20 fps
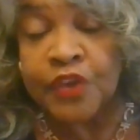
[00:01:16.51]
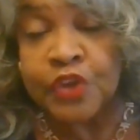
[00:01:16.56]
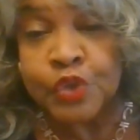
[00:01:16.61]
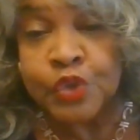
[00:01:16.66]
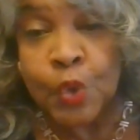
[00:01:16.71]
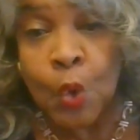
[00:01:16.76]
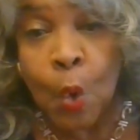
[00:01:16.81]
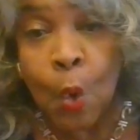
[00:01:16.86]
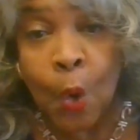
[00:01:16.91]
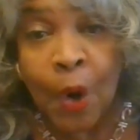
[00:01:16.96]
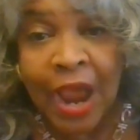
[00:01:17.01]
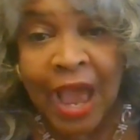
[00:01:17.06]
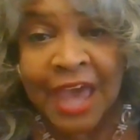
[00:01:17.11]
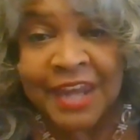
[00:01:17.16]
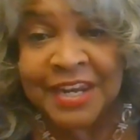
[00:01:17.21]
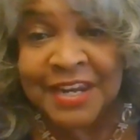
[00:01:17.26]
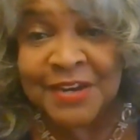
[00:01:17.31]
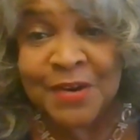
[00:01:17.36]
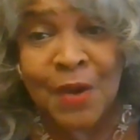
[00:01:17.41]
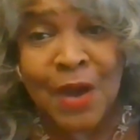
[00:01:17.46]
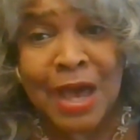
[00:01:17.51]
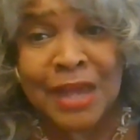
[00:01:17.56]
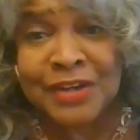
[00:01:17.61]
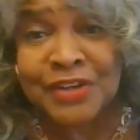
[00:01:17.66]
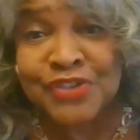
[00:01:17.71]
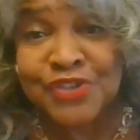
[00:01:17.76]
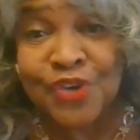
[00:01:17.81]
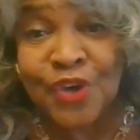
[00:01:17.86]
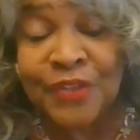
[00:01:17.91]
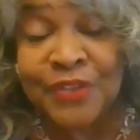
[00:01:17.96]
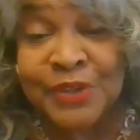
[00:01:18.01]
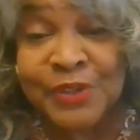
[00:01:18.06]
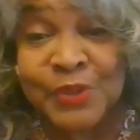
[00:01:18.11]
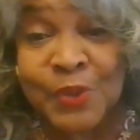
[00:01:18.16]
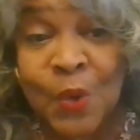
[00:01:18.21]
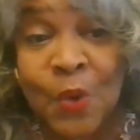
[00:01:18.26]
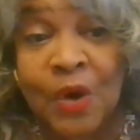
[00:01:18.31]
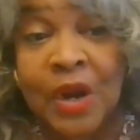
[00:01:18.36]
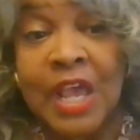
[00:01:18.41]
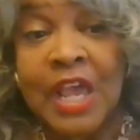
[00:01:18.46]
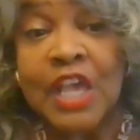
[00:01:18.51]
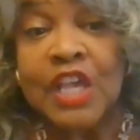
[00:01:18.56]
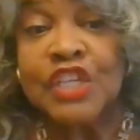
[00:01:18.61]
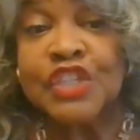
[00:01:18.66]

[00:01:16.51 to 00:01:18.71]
the door. I didn't know how to draw the door.